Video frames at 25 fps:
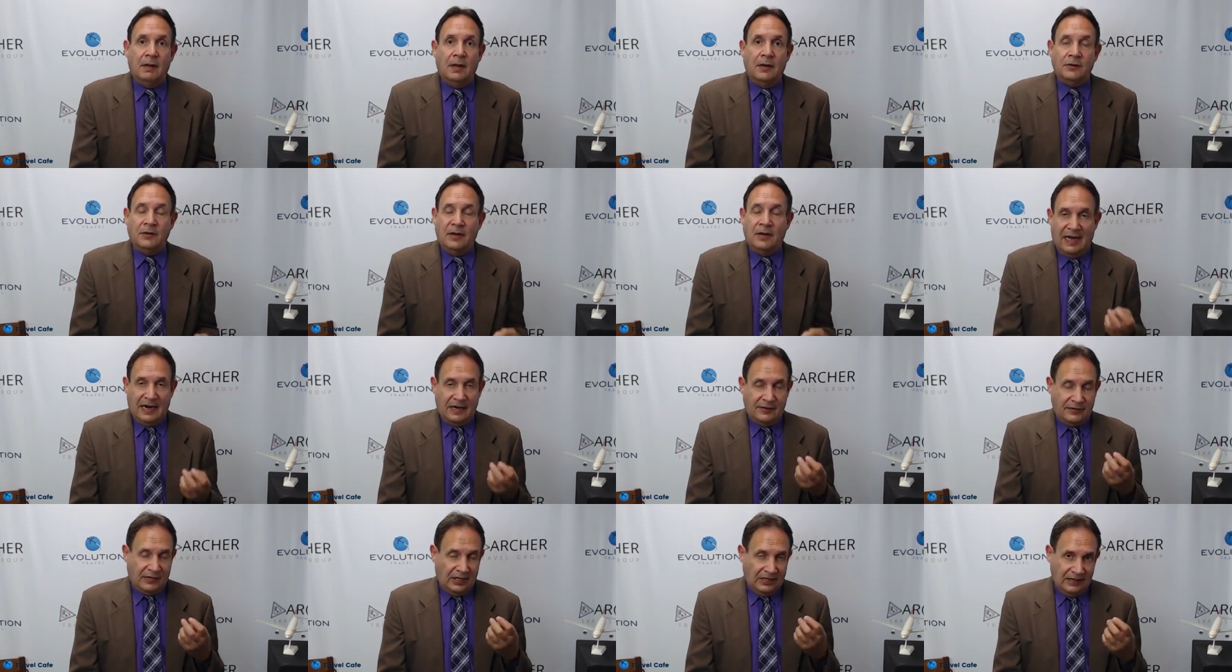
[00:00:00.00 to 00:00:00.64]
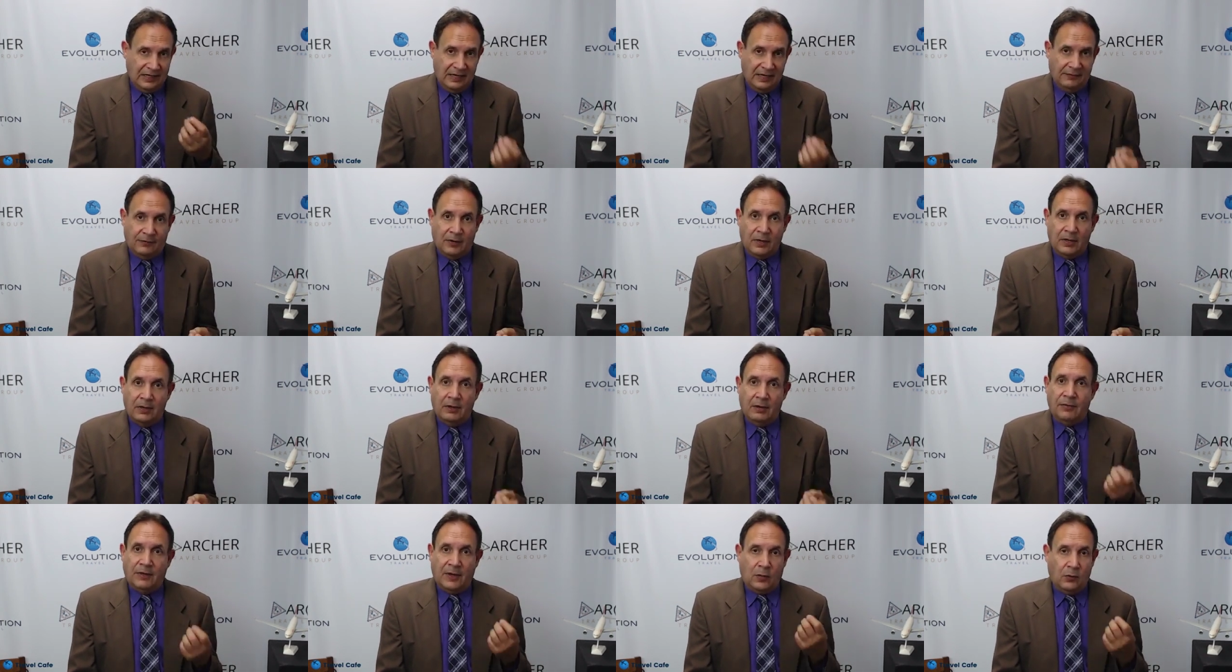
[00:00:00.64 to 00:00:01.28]
You got to
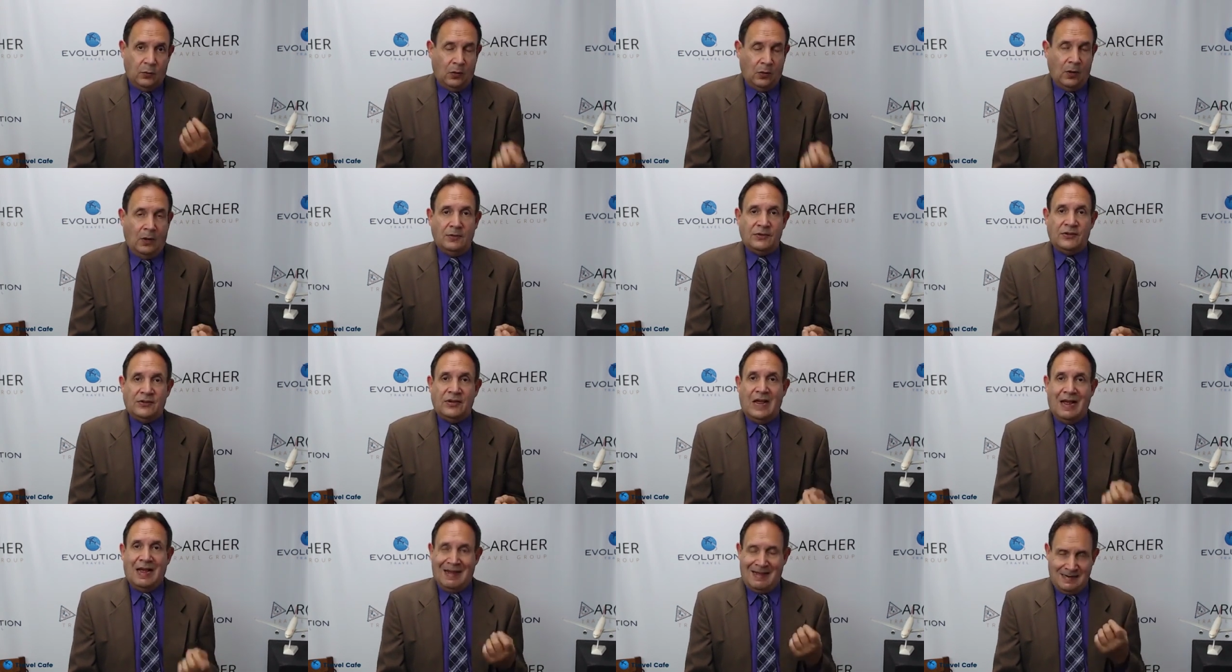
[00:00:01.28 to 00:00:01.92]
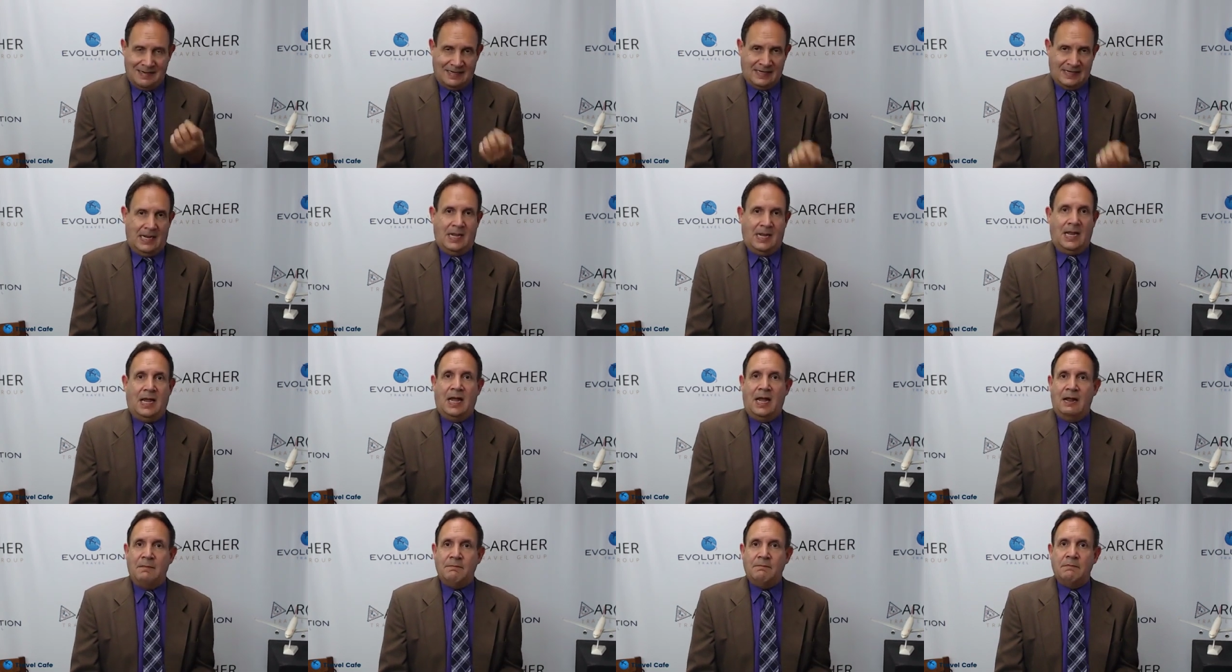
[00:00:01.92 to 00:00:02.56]
deliver the quotes on
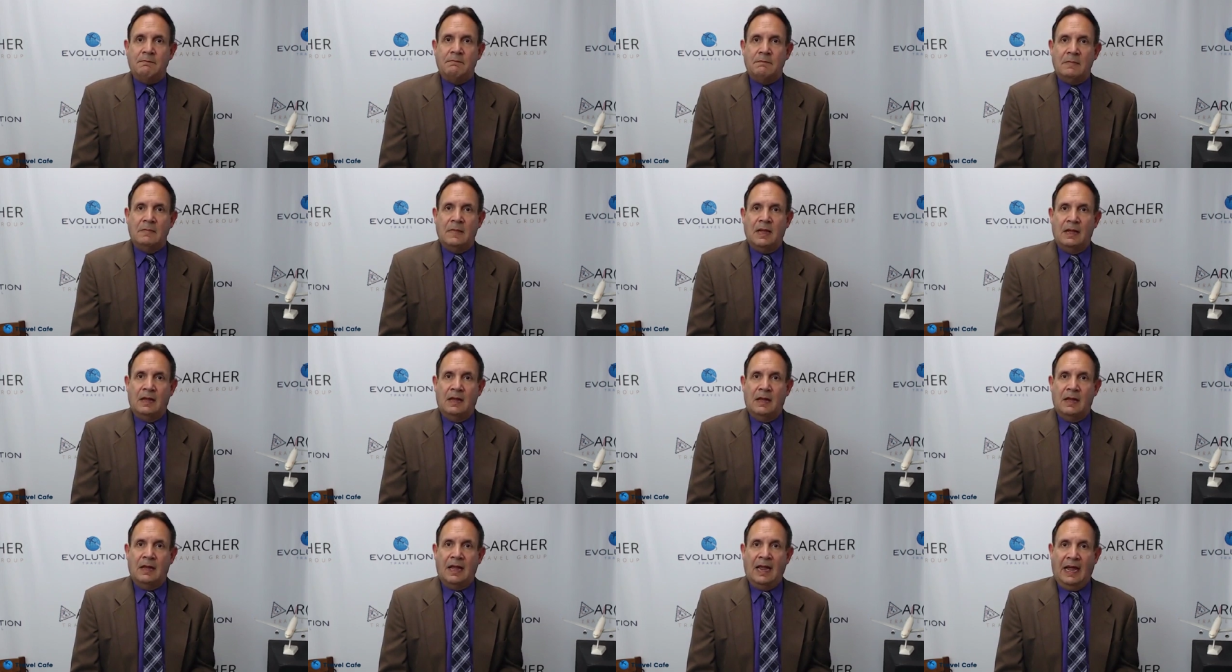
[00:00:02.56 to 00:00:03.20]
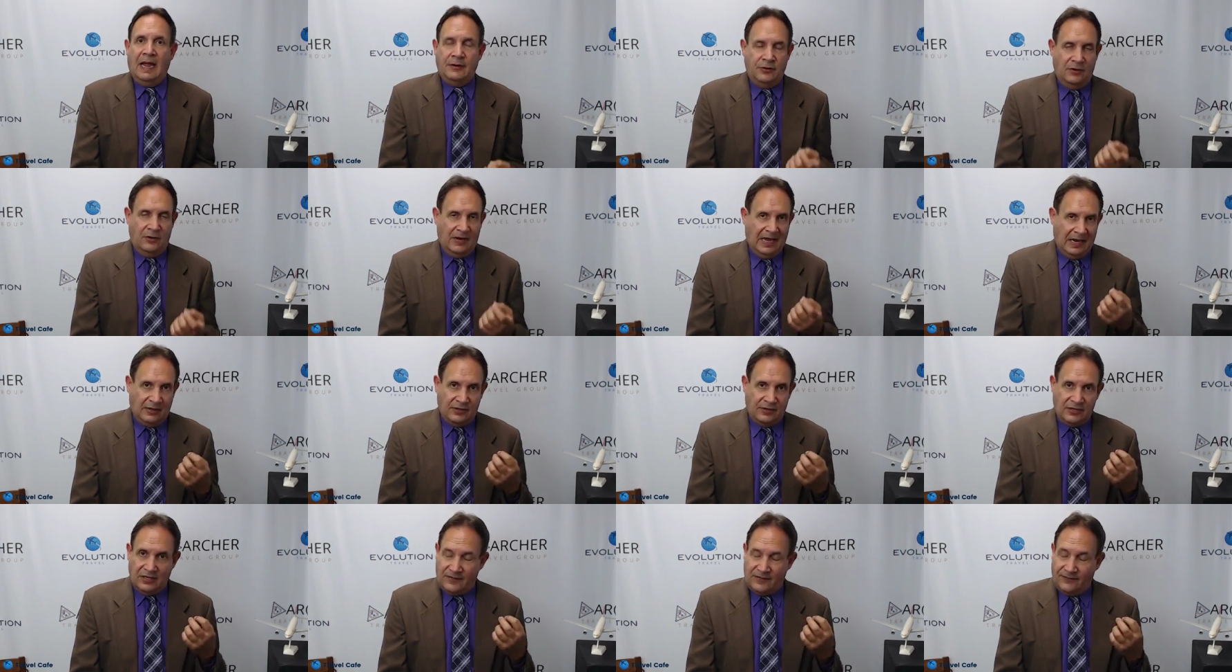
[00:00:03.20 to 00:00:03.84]
time, and you got
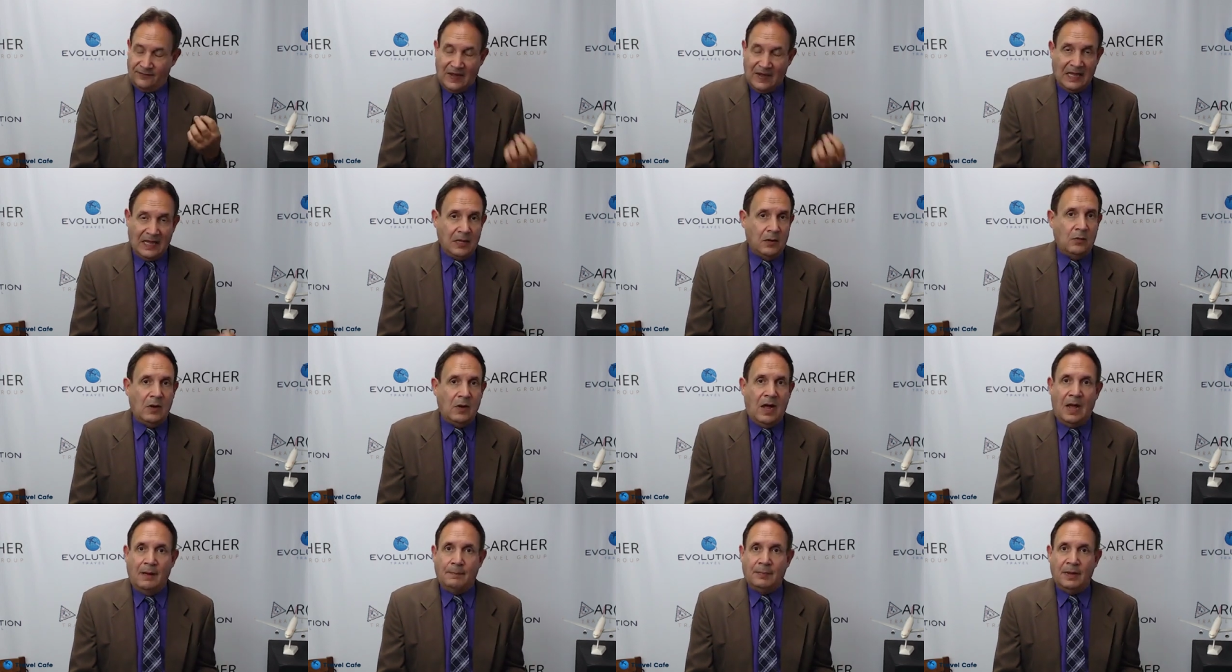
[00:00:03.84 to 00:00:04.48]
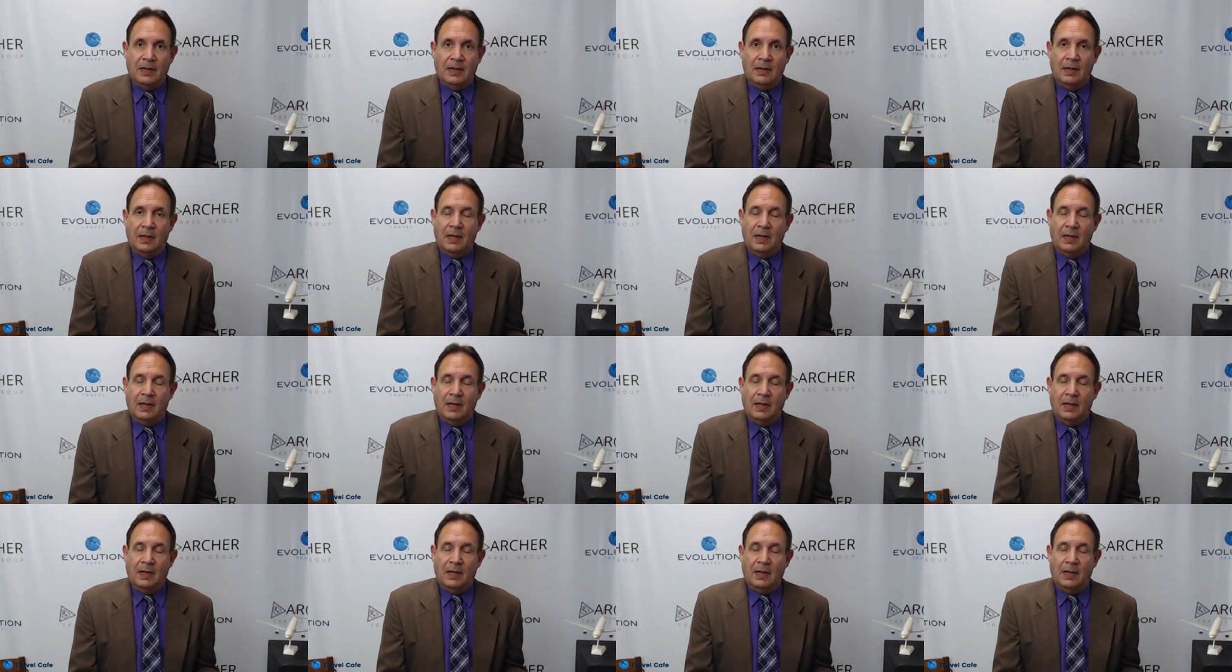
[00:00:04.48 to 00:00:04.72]
to just follow up.